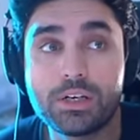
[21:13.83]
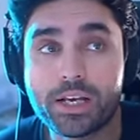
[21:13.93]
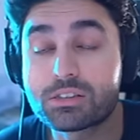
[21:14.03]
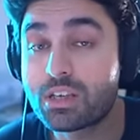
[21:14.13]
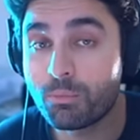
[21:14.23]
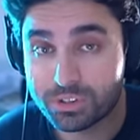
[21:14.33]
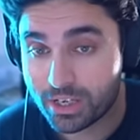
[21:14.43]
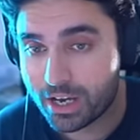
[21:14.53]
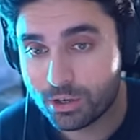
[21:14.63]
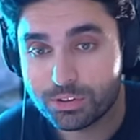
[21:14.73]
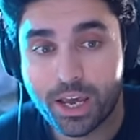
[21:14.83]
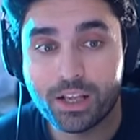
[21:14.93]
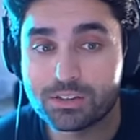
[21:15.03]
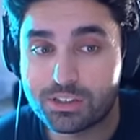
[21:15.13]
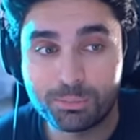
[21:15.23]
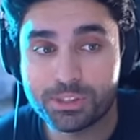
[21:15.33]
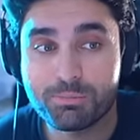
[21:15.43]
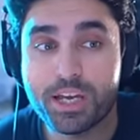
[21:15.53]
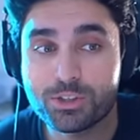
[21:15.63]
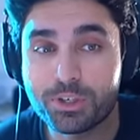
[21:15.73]
the next game was out and
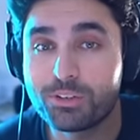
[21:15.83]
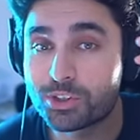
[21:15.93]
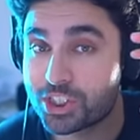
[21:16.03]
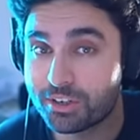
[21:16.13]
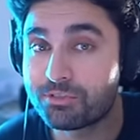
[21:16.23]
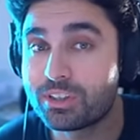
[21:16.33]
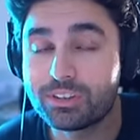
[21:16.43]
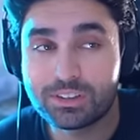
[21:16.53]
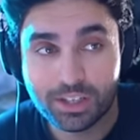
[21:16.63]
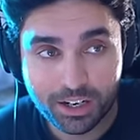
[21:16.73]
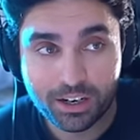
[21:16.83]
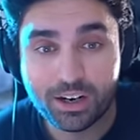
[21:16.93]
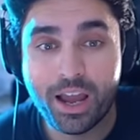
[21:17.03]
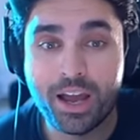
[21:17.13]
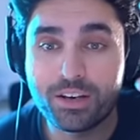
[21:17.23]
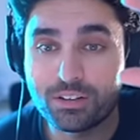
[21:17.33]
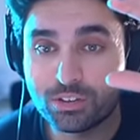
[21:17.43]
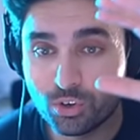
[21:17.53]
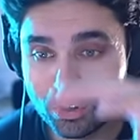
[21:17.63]
skill-based matchmaking was shifted there and,